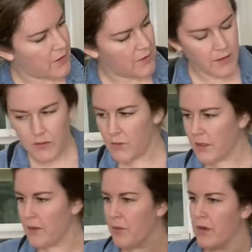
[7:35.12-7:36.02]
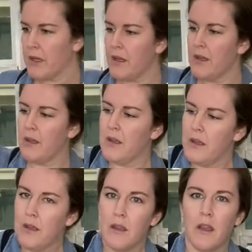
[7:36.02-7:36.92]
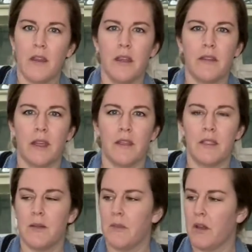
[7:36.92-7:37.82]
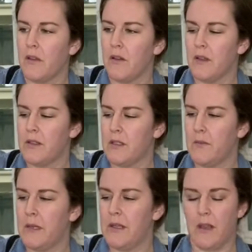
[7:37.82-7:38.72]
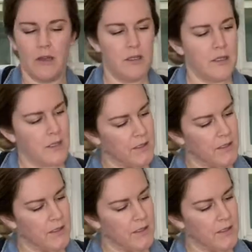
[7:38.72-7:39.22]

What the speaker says: That's really pretty. I think that deep color needs to be kind of dead